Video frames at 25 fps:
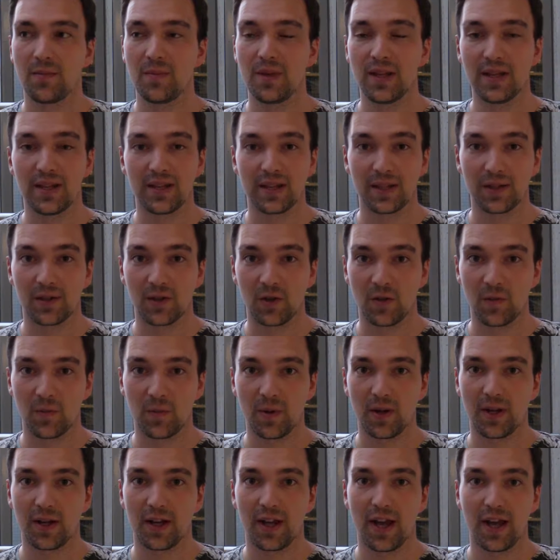meet at
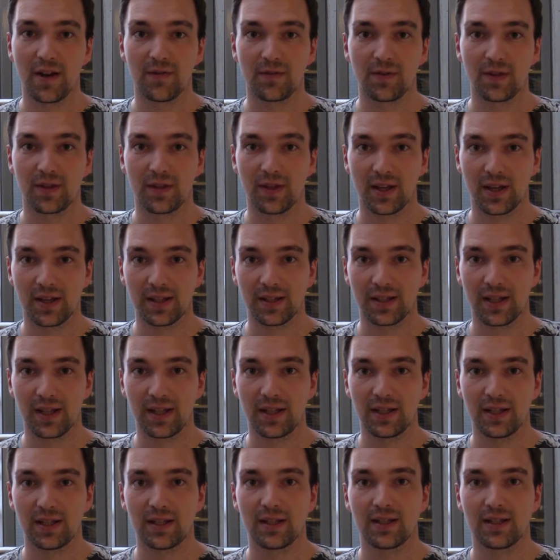Sølvberget every Thursday,